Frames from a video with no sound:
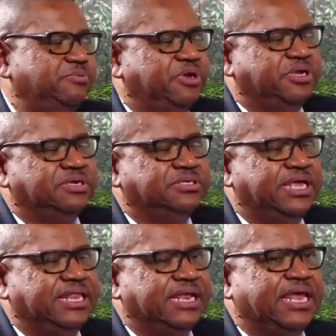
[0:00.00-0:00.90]
So we're going to
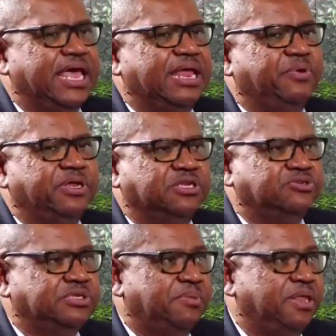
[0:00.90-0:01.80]
take that down. We're going to
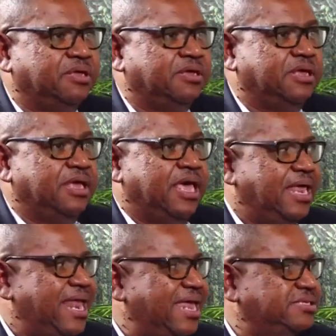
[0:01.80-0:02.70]
do some other
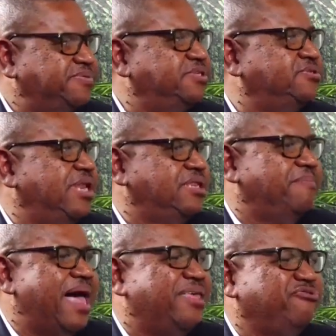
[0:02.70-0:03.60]
enhancements to like the
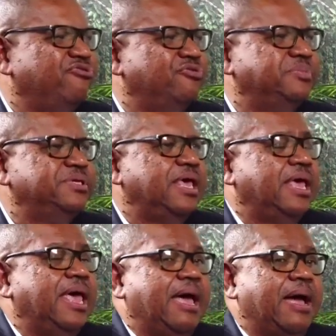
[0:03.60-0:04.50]
bathrooms.
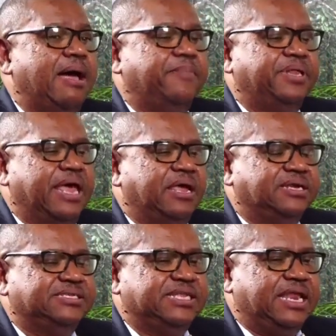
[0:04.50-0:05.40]
But I
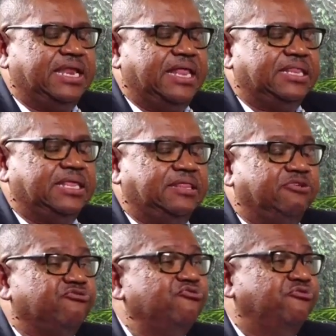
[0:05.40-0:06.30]
understand that the
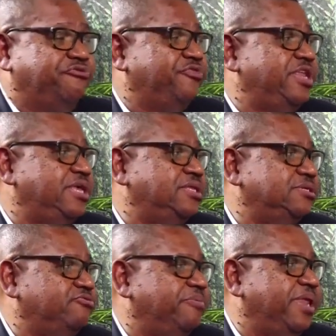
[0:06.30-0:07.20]
roof
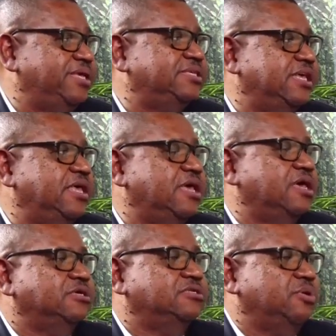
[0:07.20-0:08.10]
needs
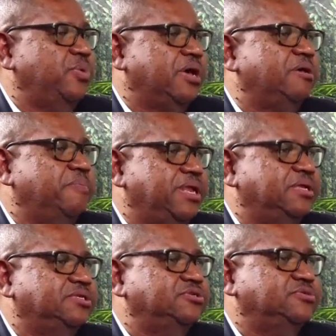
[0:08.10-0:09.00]
replacing. So we are
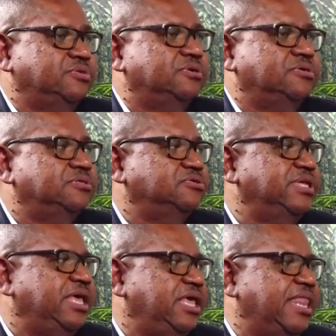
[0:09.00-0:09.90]
committed to
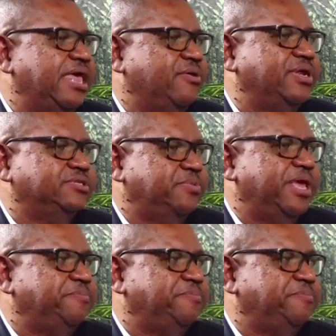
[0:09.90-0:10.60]
taking that on as well.